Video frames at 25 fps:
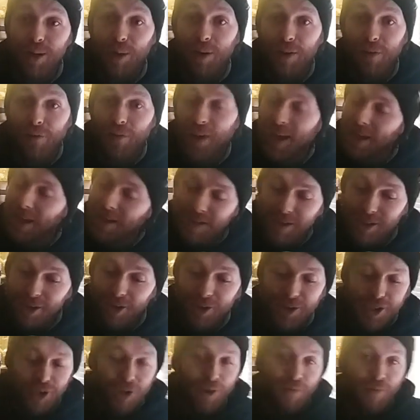I don't care if he
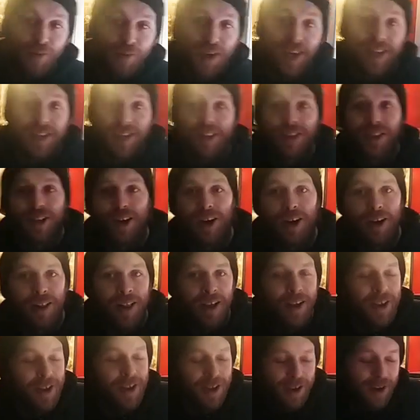kicked fuck out of me. I
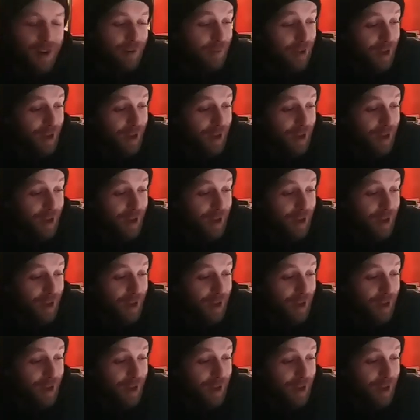would still